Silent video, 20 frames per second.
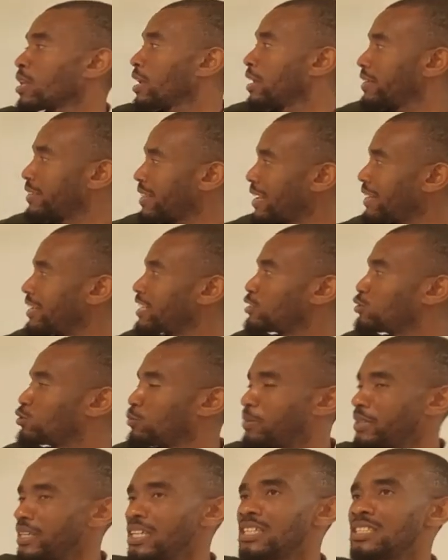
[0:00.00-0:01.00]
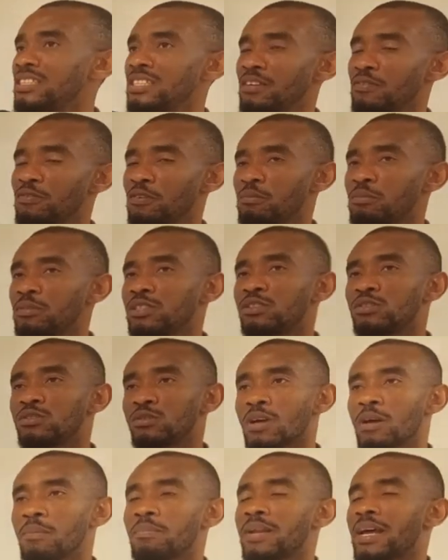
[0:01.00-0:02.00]
then it will be easier for me to
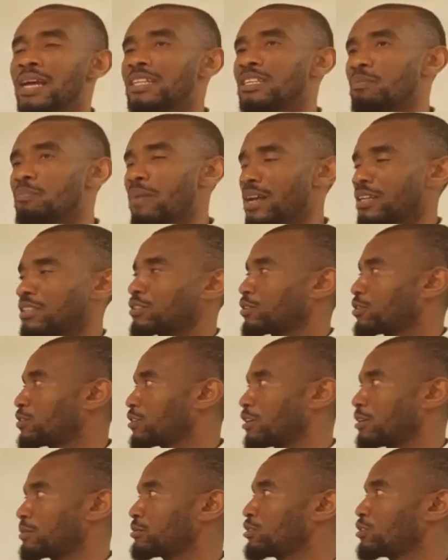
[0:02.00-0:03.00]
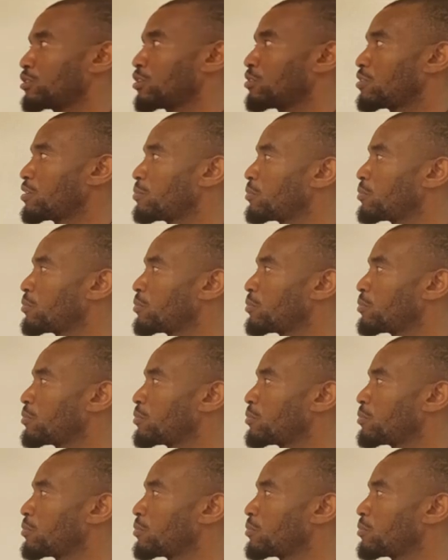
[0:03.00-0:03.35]
apply the Pythagorean theorem.